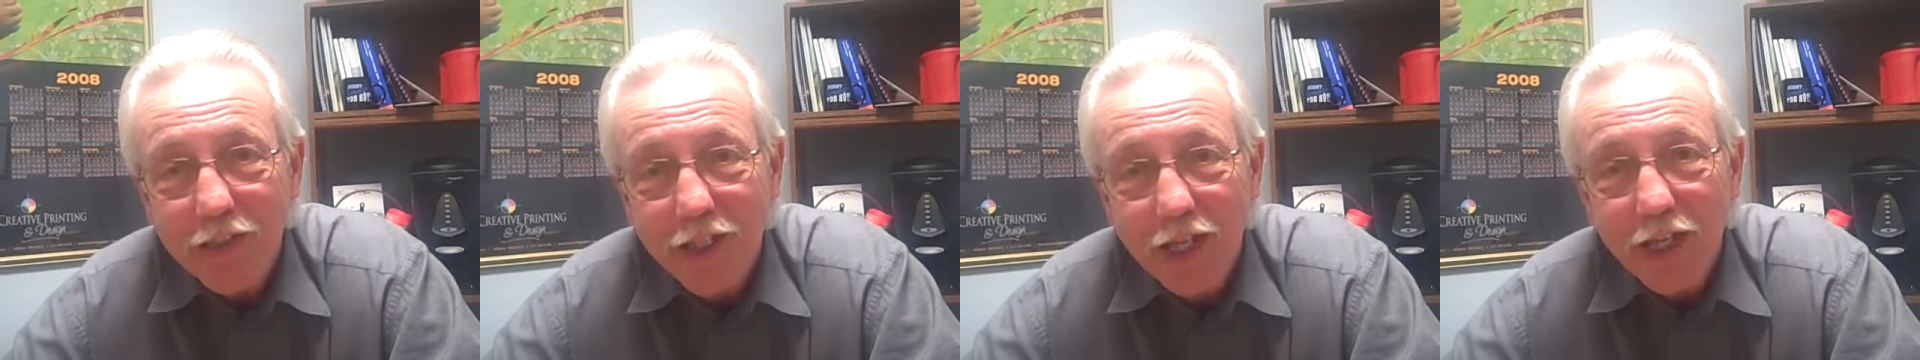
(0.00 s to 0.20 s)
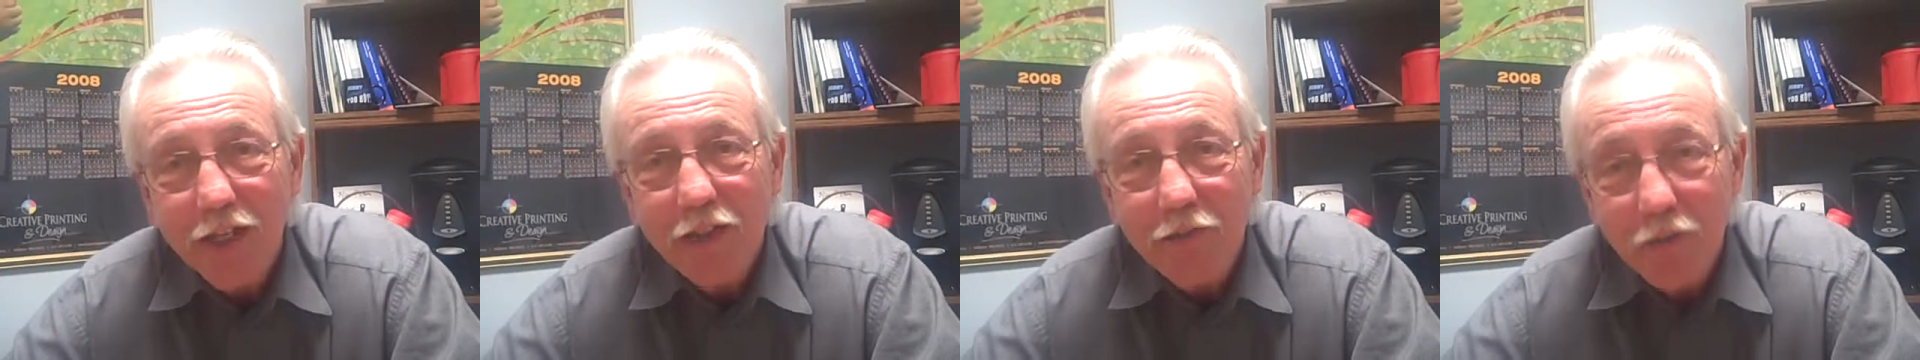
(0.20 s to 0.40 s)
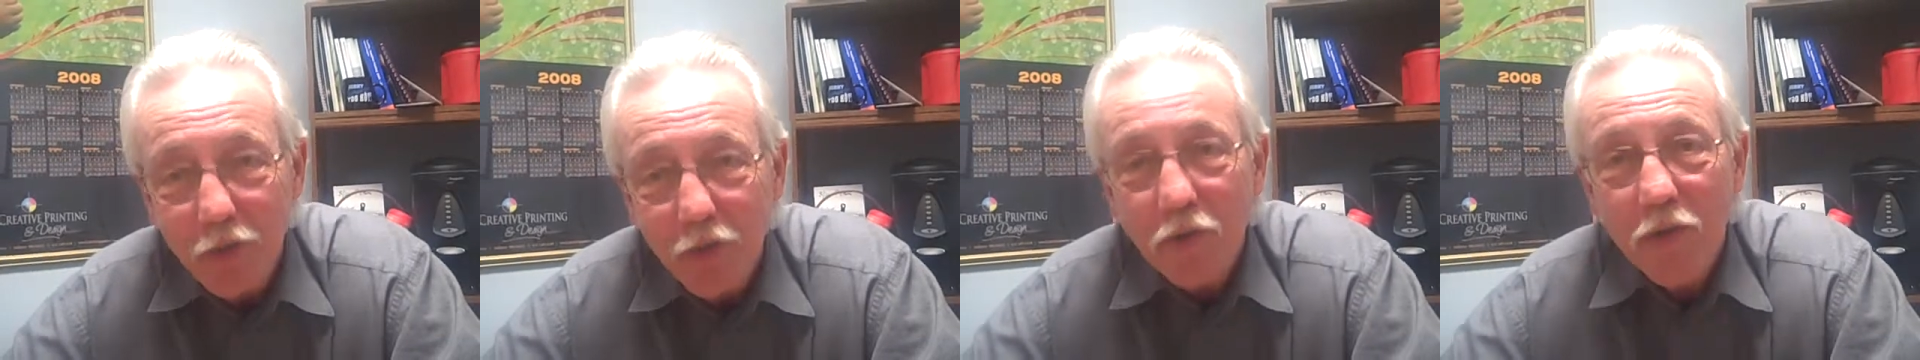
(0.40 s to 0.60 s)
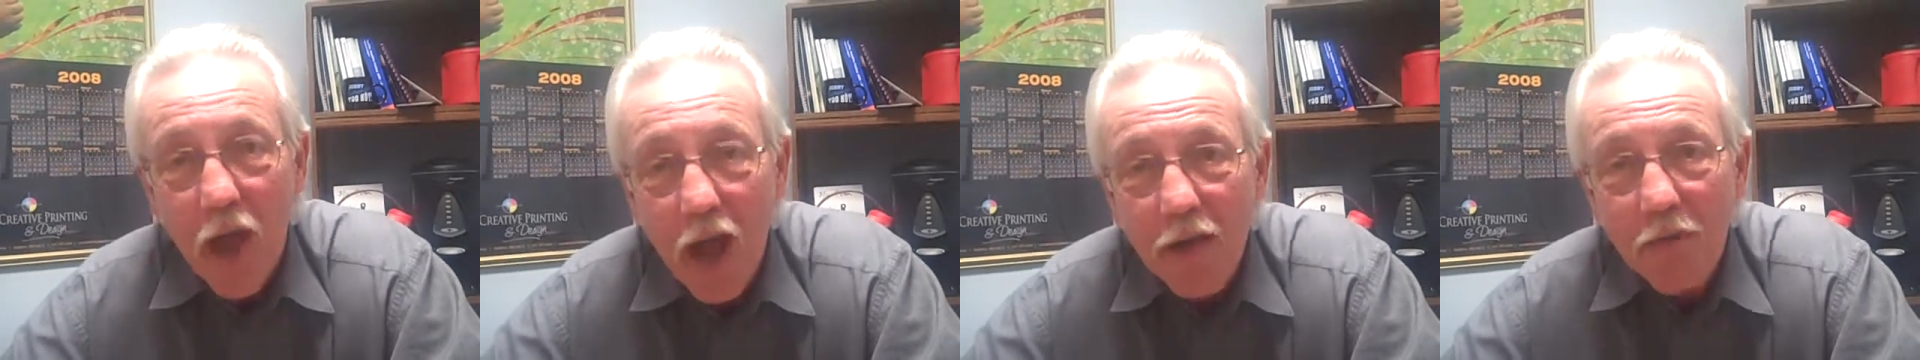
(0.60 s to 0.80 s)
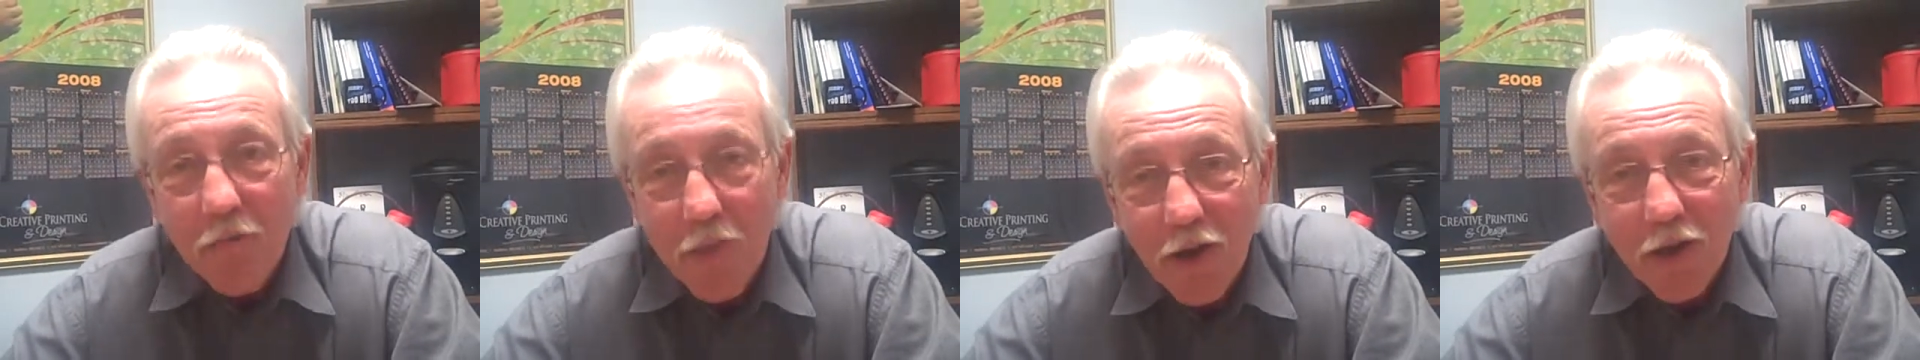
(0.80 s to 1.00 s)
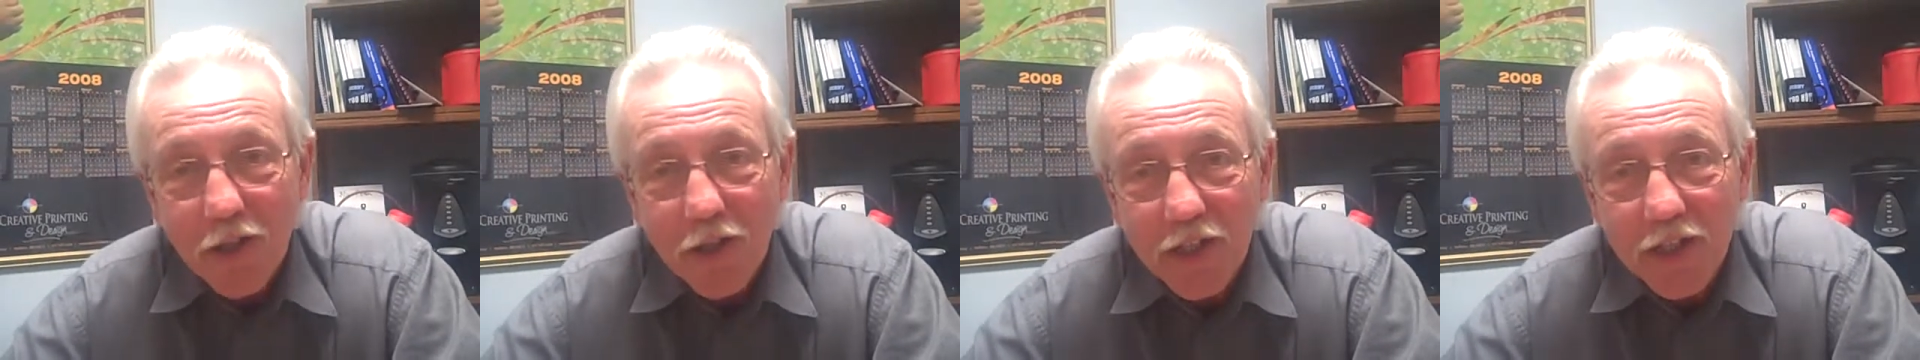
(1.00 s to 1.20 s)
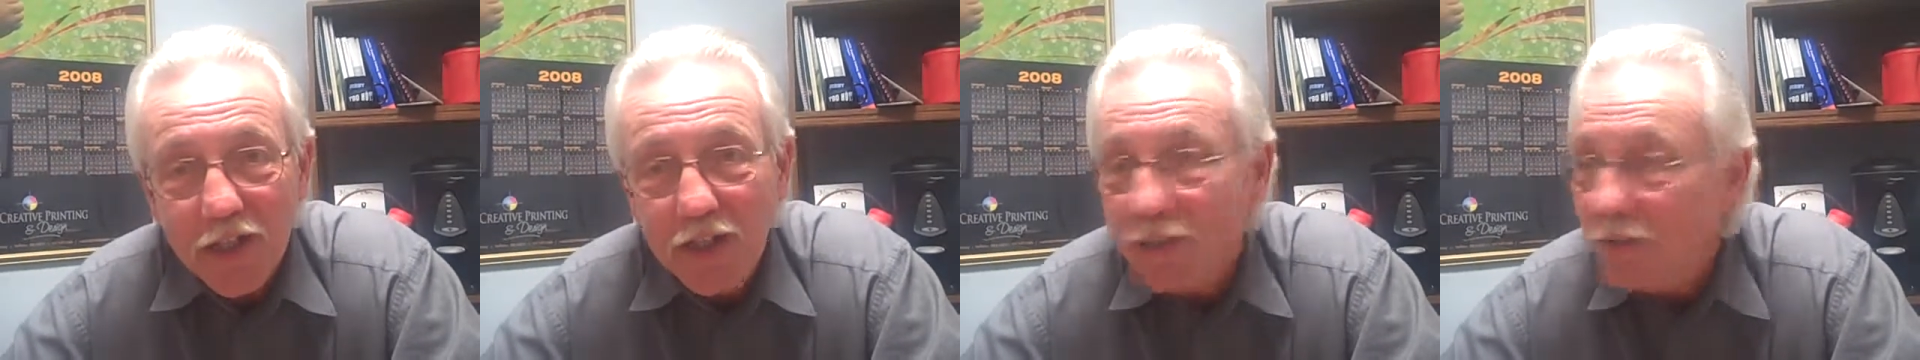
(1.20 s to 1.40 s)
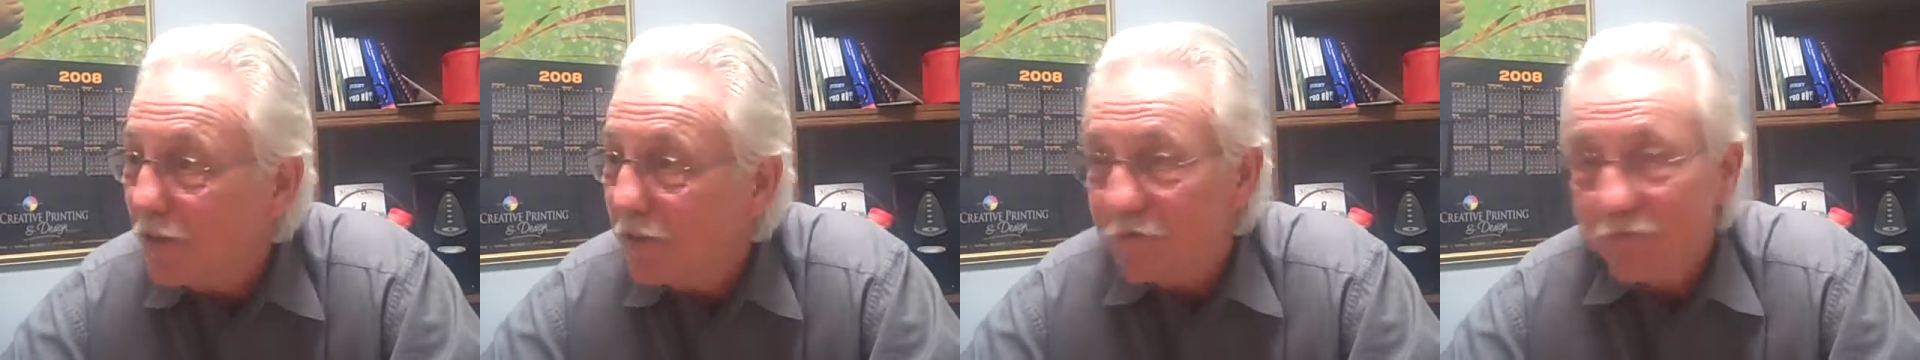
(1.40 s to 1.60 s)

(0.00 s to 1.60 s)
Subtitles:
And if you're not marketing,